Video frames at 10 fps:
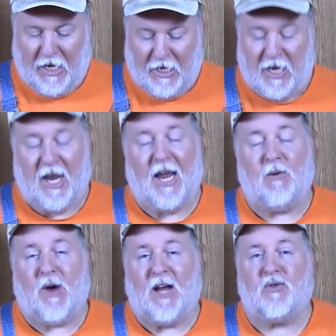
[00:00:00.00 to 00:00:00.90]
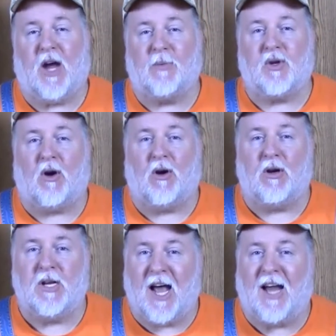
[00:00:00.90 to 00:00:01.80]
Today, rat traps
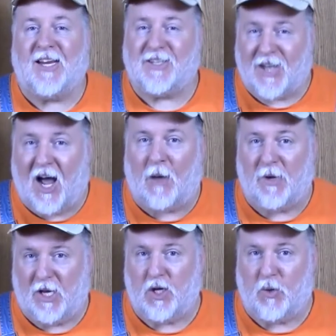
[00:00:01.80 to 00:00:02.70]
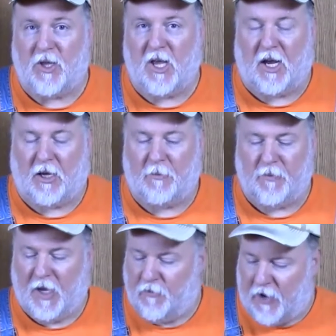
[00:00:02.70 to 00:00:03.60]
are not as common as you would think.
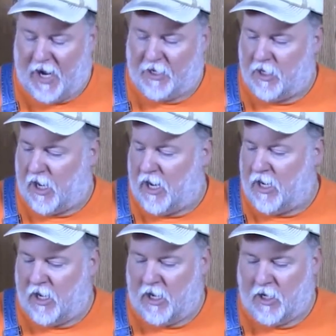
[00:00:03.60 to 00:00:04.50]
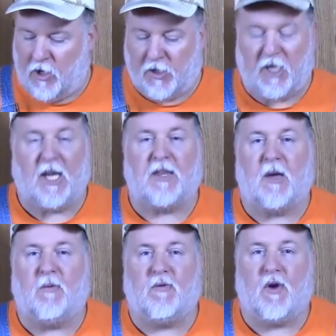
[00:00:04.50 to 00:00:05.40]
In fact, I used to get
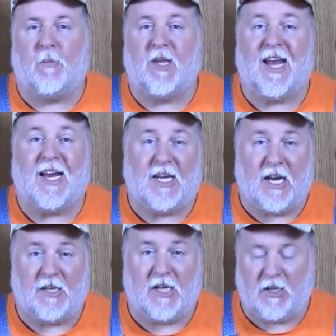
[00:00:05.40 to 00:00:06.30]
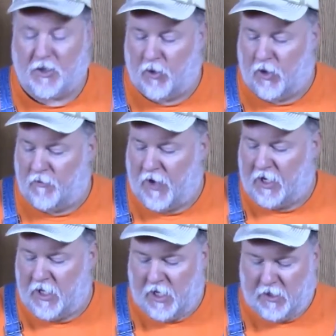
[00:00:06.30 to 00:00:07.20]
them from the 99-cent store. In
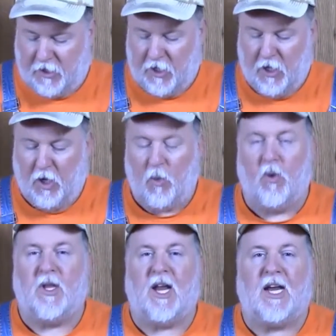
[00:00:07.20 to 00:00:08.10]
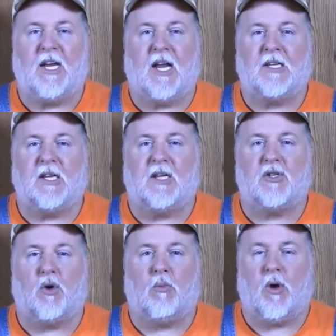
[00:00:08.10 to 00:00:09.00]
fact, these were the 99-cent
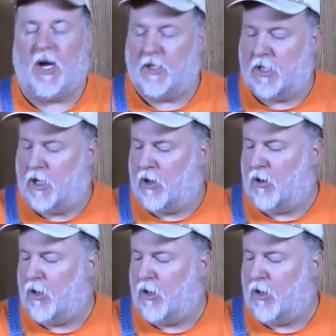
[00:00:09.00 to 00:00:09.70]
store brands here.